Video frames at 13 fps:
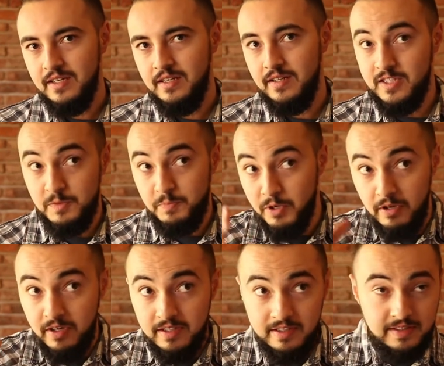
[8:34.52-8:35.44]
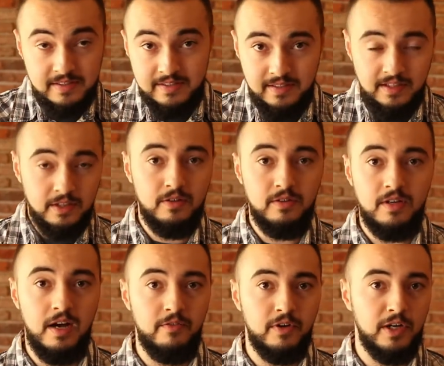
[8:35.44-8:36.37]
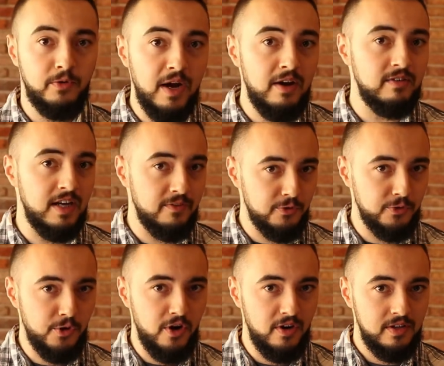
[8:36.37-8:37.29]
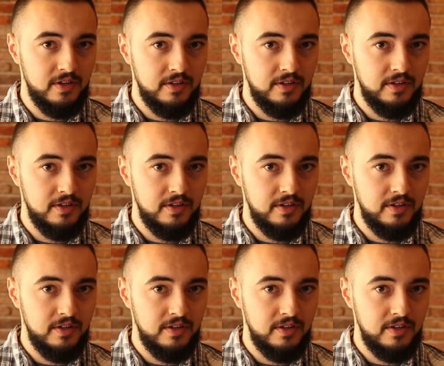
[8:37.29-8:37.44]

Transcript: The spirit is still hovering around after all.